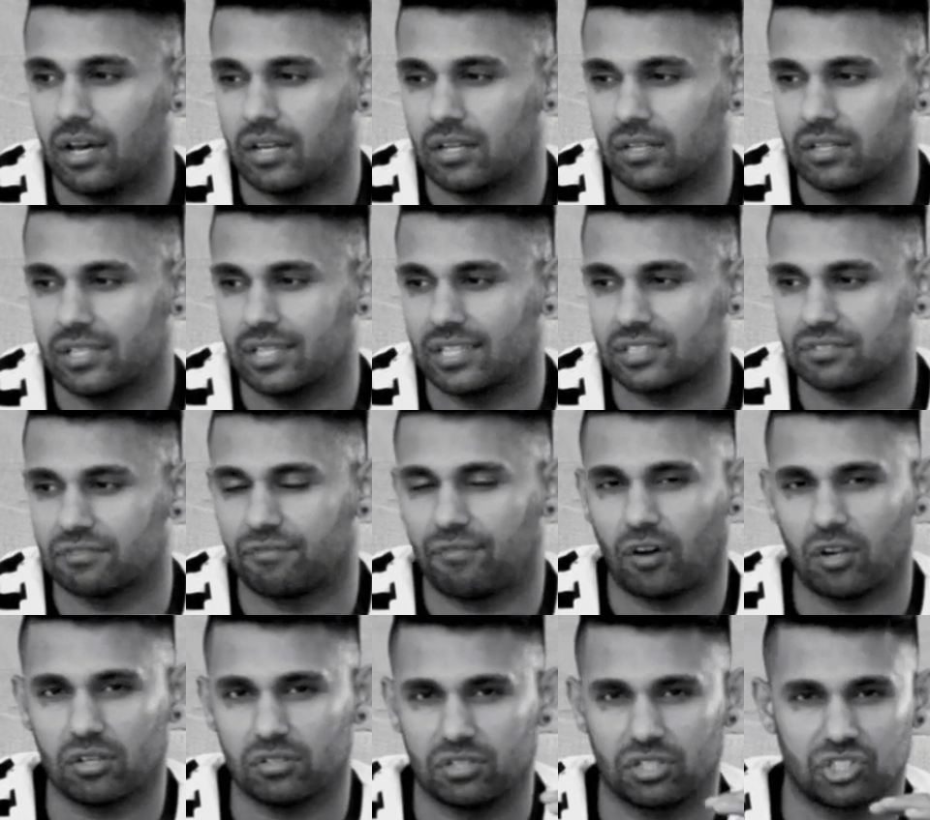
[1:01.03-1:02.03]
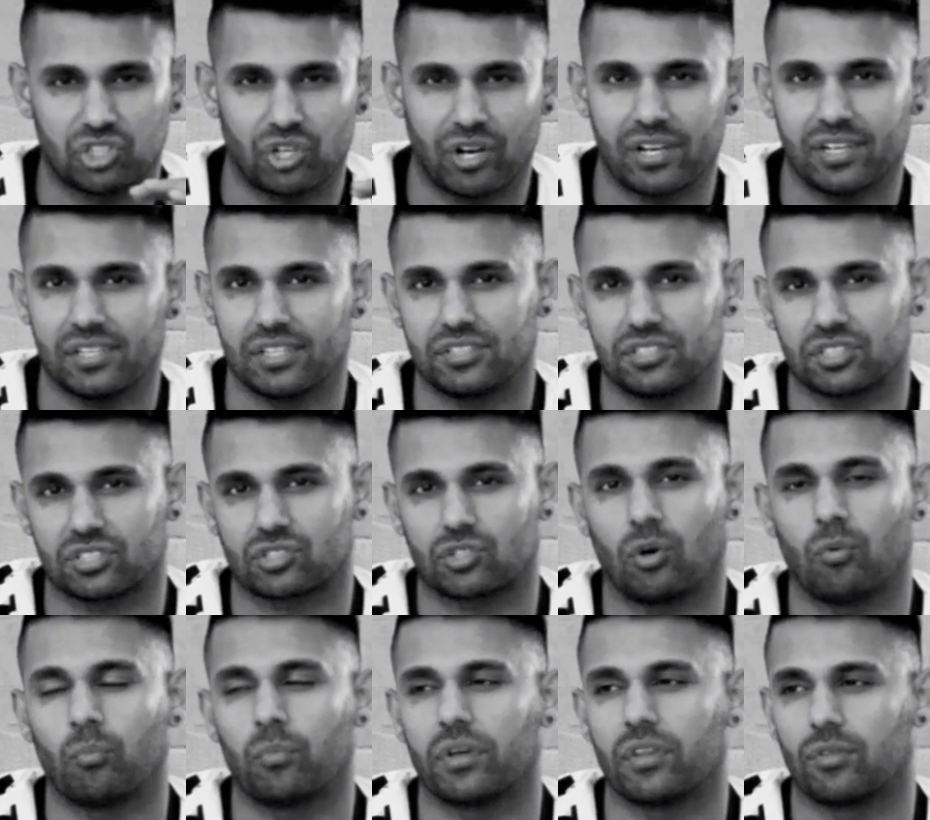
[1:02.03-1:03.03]
and he hasn't followed a trend. He's just
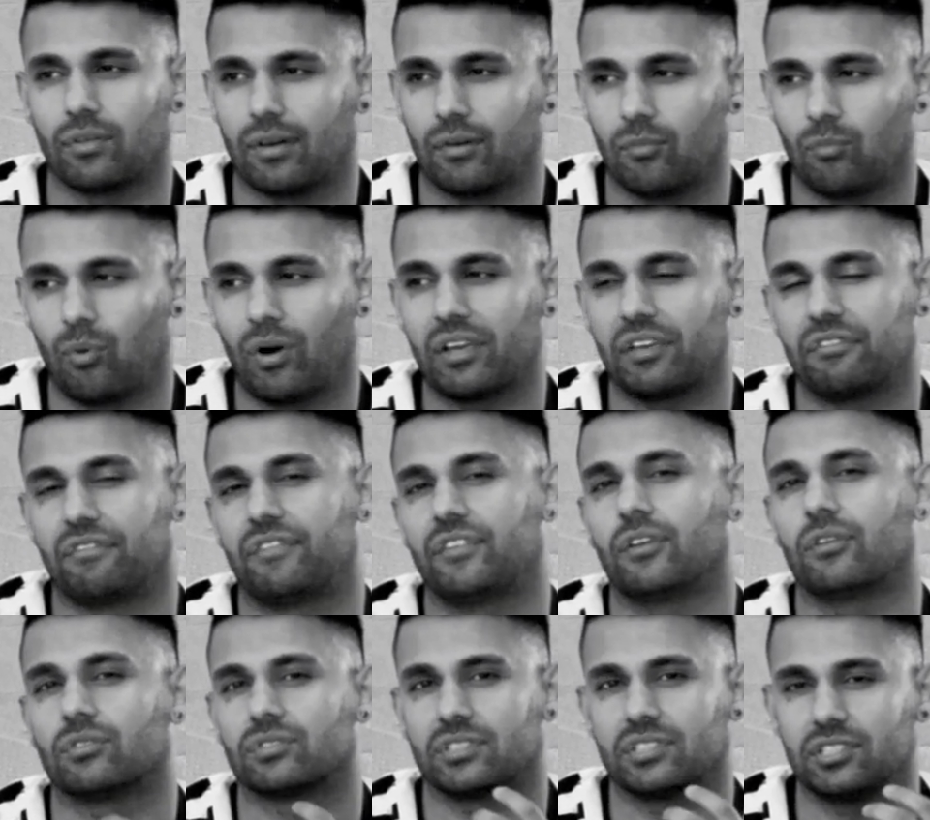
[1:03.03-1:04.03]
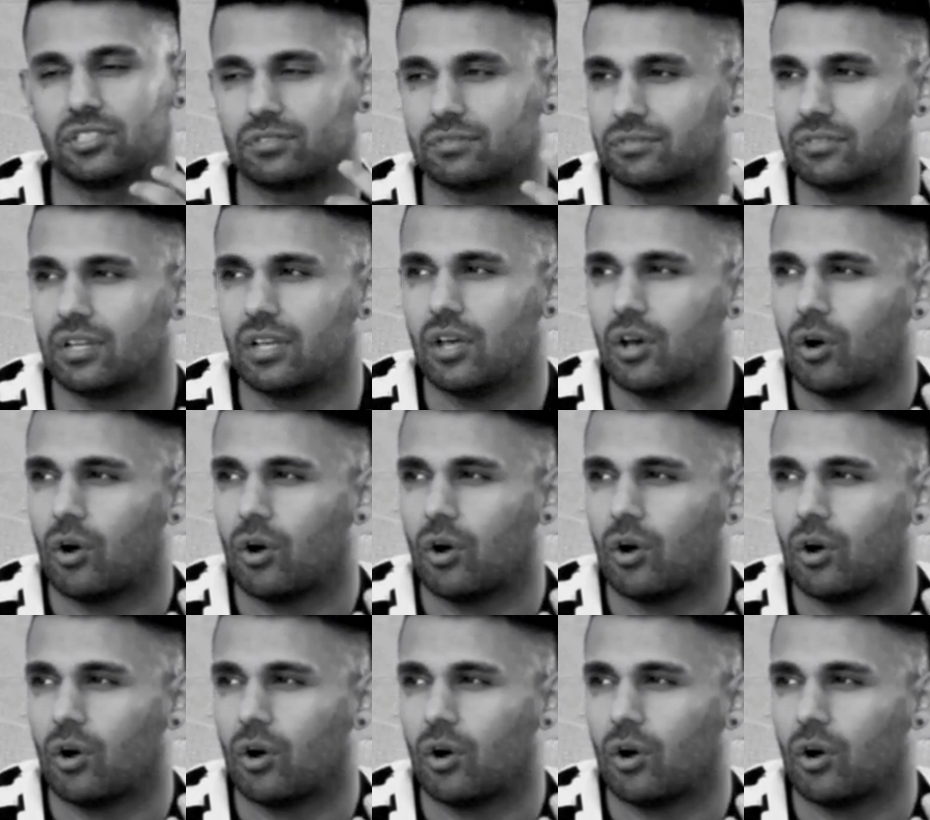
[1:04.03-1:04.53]
gone with what he feels, and he's